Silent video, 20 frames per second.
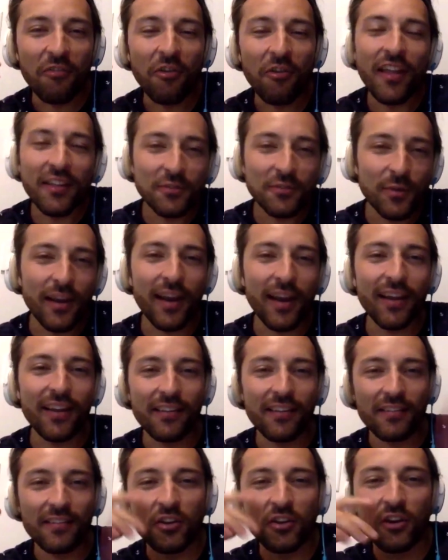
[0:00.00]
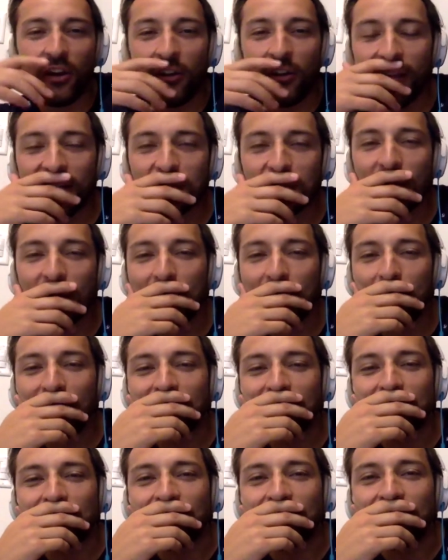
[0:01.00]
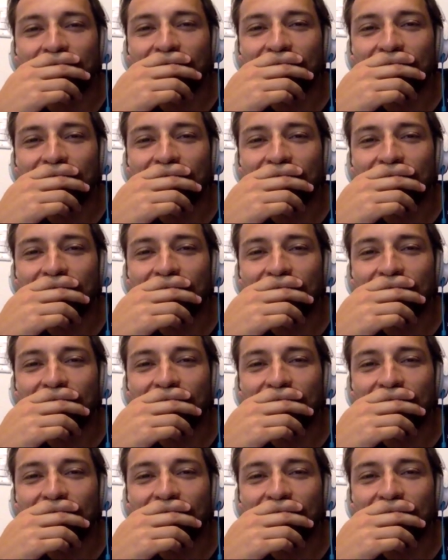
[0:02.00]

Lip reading: Well, that's what I picture.